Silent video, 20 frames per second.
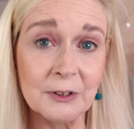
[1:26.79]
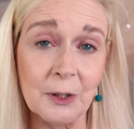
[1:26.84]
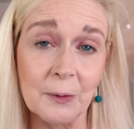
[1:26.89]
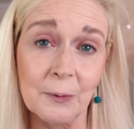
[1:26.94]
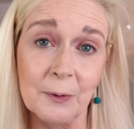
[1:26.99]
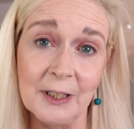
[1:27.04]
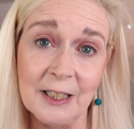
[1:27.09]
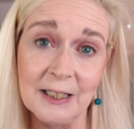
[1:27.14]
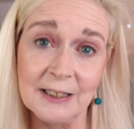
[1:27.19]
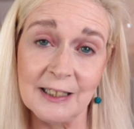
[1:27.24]

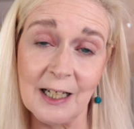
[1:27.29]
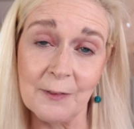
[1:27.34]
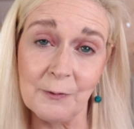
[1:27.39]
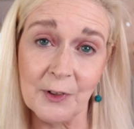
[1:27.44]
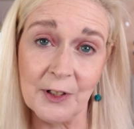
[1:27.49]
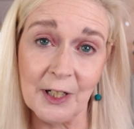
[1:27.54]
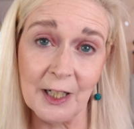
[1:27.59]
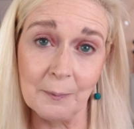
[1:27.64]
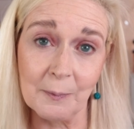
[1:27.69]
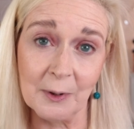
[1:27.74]
I'll list
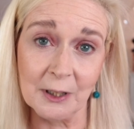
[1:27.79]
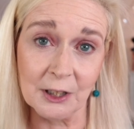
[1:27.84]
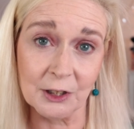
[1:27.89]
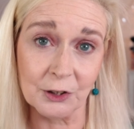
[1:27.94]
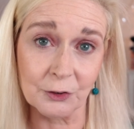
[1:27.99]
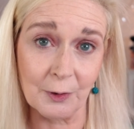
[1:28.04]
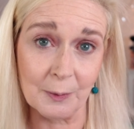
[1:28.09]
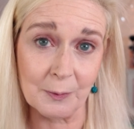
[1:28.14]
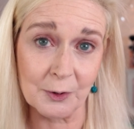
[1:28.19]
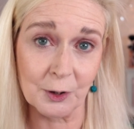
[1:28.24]
everything in my
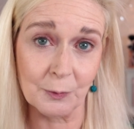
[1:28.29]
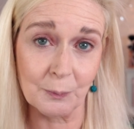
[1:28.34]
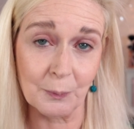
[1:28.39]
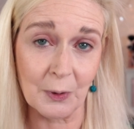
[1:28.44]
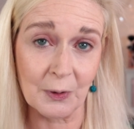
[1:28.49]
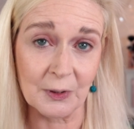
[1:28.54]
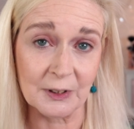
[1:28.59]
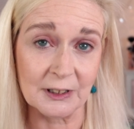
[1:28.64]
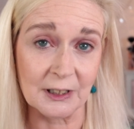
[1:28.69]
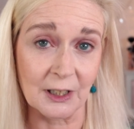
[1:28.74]
description
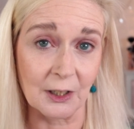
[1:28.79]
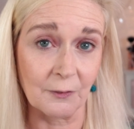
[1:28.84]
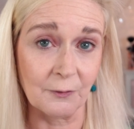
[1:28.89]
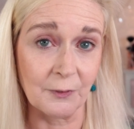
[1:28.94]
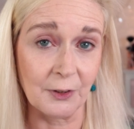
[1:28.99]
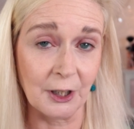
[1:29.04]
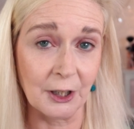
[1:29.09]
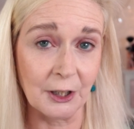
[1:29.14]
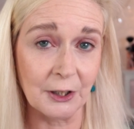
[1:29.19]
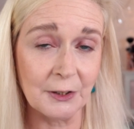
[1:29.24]
box that I've
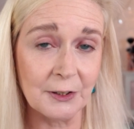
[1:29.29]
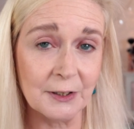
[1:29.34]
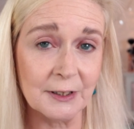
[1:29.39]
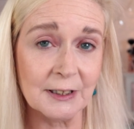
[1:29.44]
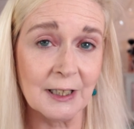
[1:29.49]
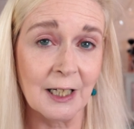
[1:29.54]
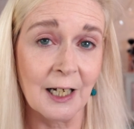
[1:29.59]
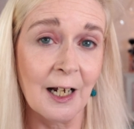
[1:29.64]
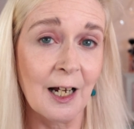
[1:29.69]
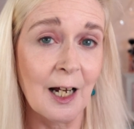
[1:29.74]

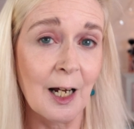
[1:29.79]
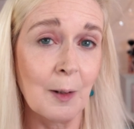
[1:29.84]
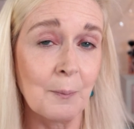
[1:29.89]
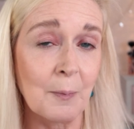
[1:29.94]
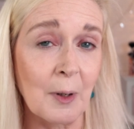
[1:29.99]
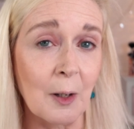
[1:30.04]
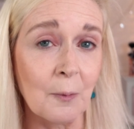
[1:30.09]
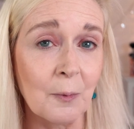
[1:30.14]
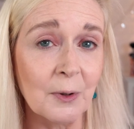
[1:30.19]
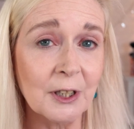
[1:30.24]
used,
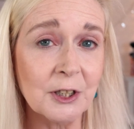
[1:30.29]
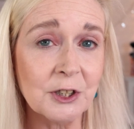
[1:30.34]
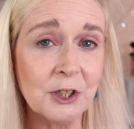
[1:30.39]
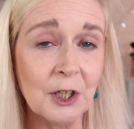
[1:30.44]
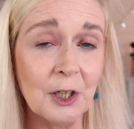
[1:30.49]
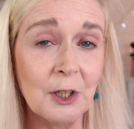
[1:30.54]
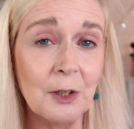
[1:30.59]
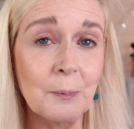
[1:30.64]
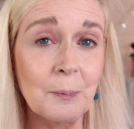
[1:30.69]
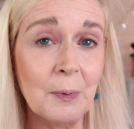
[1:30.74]
but I want to
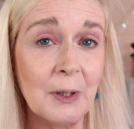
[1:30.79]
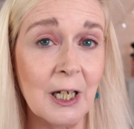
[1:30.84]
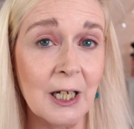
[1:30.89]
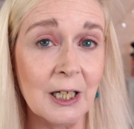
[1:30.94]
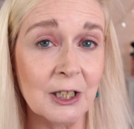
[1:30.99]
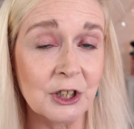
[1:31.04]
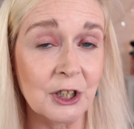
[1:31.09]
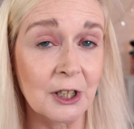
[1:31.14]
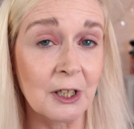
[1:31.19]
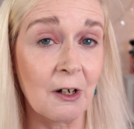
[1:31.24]
do
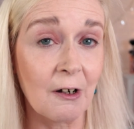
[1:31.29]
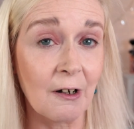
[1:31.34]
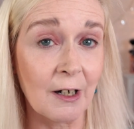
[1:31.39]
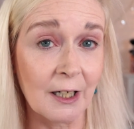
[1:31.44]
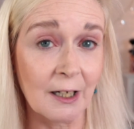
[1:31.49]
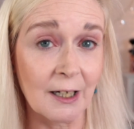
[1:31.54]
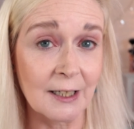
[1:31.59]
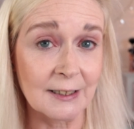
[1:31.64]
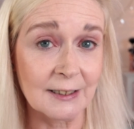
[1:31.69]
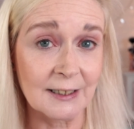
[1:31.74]
blush and
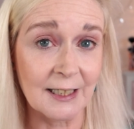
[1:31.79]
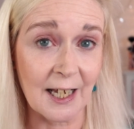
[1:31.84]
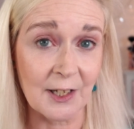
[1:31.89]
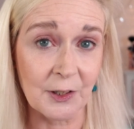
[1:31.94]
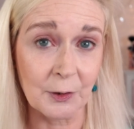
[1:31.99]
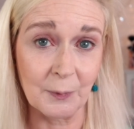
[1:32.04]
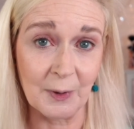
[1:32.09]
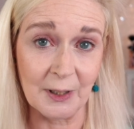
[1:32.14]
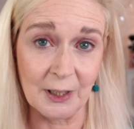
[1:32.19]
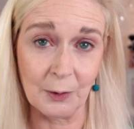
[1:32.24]
highlight
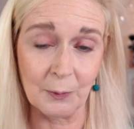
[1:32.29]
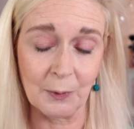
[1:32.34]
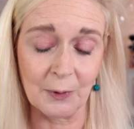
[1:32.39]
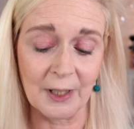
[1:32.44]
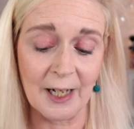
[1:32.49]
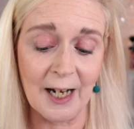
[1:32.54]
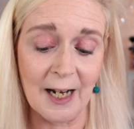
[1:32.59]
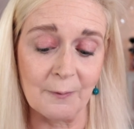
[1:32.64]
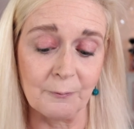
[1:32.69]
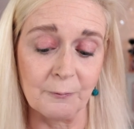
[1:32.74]
together with you on
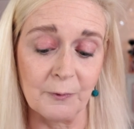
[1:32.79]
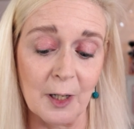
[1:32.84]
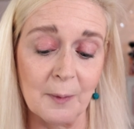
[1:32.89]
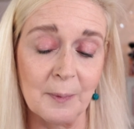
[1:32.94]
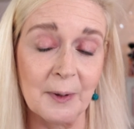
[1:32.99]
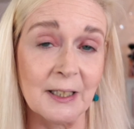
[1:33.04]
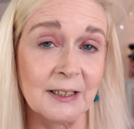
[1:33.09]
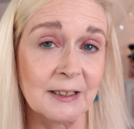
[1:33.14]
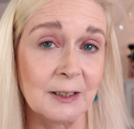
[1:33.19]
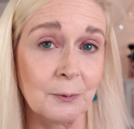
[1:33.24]
camera
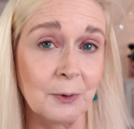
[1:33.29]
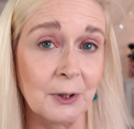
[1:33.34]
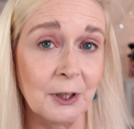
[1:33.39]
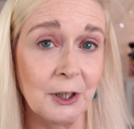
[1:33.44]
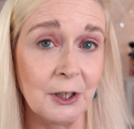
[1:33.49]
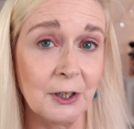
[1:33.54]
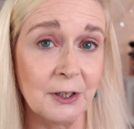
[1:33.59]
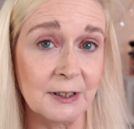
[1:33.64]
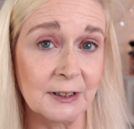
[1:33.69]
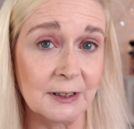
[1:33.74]
because I want to
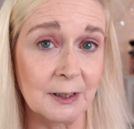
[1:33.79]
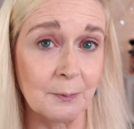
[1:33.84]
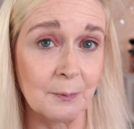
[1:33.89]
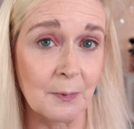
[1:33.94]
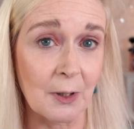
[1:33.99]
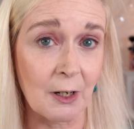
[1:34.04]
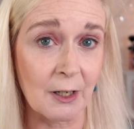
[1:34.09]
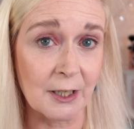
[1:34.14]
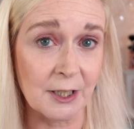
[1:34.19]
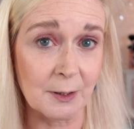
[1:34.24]
use some
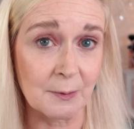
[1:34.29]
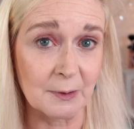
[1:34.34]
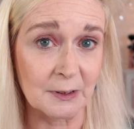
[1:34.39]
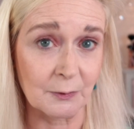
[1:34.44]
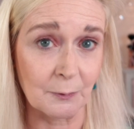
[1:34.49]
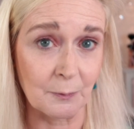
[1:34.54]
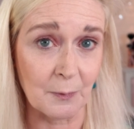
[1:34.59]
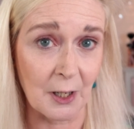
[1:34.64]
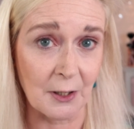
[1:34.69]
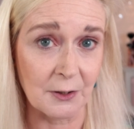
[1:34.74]
items
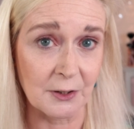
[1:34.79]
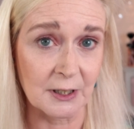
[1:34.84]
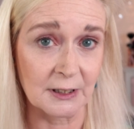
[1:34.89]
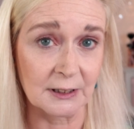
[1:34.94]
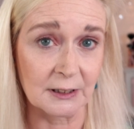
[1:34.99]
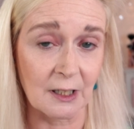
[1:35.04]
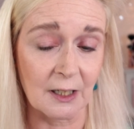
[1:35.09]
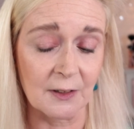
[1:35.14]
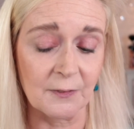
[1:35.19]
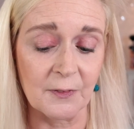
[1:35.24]
from
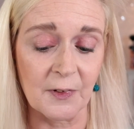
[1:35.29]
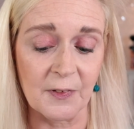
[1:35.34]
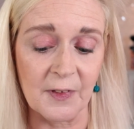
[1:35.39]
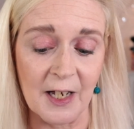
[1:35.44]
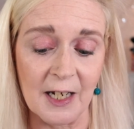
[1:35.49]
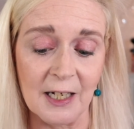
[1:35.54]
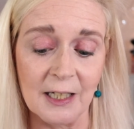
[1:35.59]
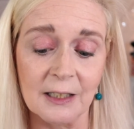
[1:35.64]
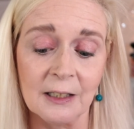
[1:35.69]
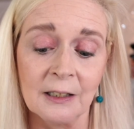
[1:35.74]
ODEN'S for
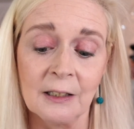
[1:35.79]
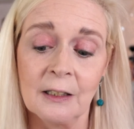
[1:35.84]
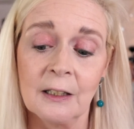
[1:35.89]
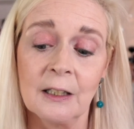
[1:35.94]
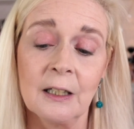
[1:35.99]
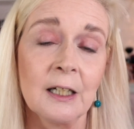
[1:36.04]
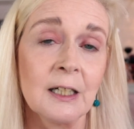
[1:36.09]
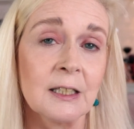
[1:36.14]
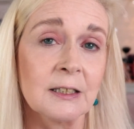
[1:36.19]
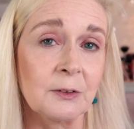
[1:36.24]
that.
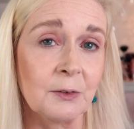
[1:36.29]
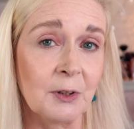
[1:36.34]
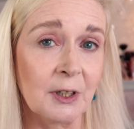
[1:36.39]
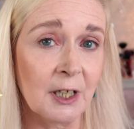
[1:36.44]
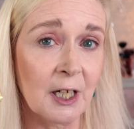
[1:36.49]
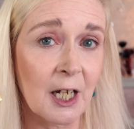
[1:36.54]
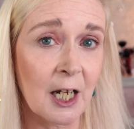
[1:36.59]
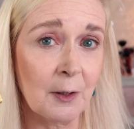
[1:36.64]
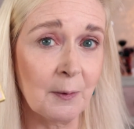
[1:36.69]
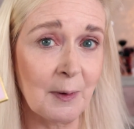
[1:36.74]
So I'm going to
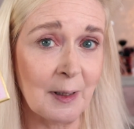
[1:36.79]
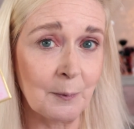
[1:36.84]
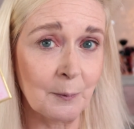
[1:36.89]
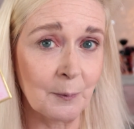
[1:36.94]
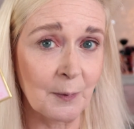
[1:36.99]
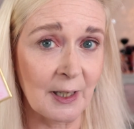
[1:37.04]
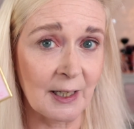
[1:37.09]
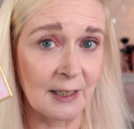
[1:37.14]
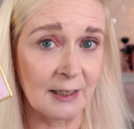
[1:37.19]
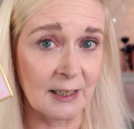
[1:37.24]
go in
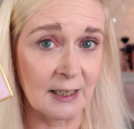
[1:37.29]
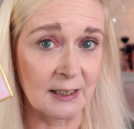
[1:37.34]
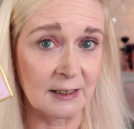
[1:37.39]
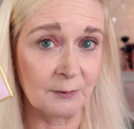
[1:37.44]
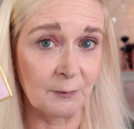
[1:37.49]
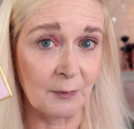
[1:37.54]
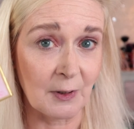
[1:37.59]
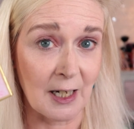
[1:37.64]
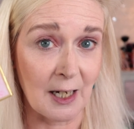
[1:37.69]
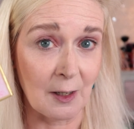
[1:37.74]
with this
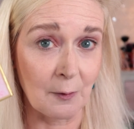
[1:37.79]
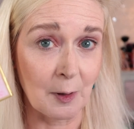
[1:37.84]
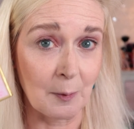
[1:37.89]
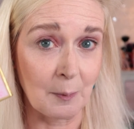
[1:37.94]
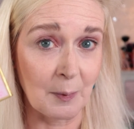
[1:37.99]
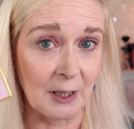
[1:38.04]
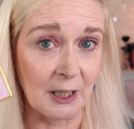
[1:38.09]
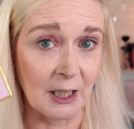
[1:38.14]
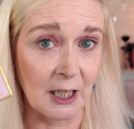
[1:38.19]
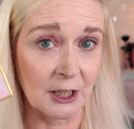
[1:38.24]
flower
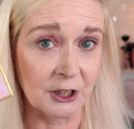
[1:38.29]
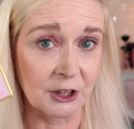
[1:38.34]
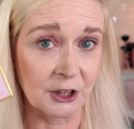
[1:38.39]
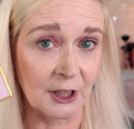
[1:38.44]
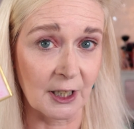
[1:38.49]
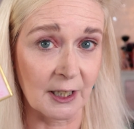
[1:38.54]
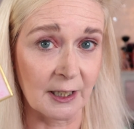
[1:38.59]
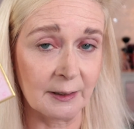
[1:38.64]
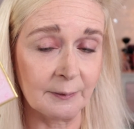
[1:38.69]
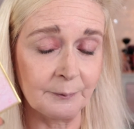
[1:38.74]

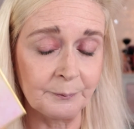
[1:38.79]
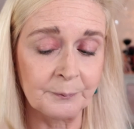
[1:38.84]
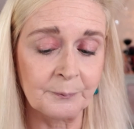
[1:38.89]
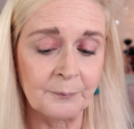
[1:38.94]
blusher.